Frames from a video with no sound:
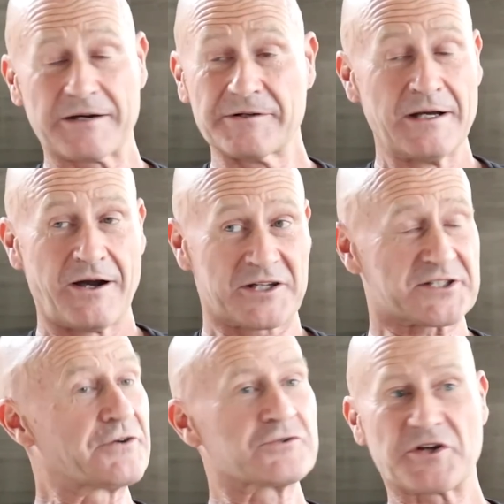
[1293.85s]
You know, I
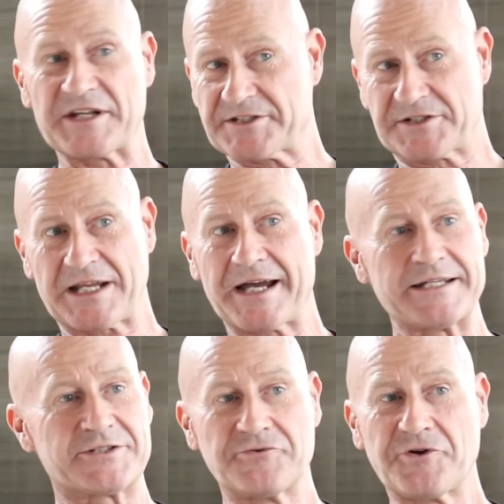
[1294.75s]
still to this
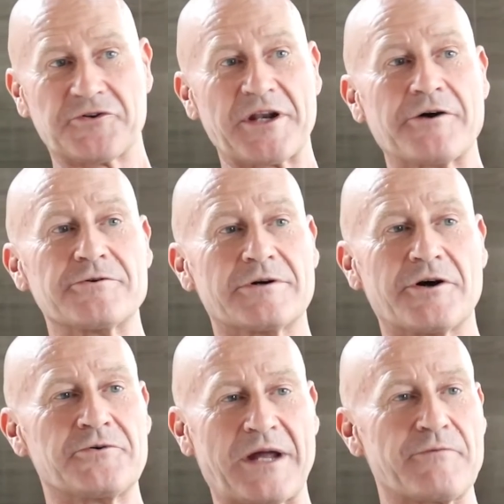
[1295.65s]
day do not know
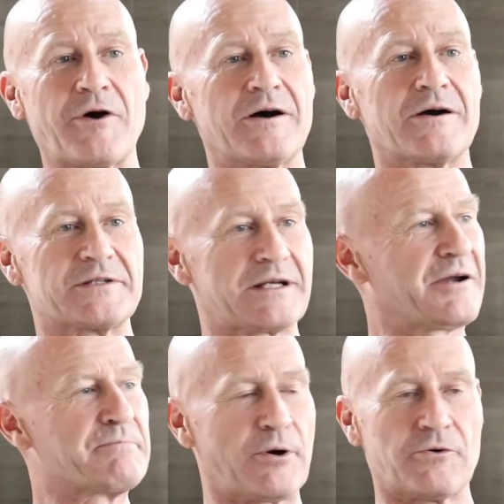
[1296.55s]
who they were. You
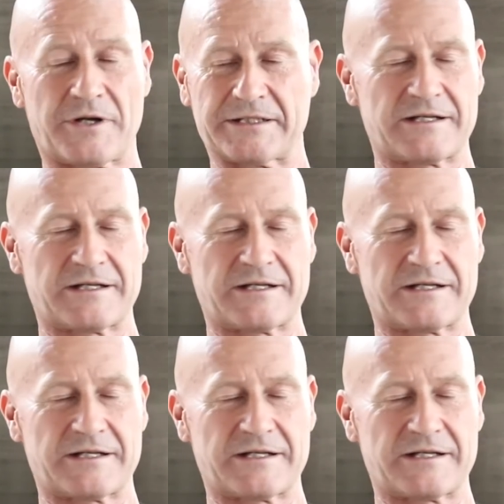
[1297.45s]
know, important.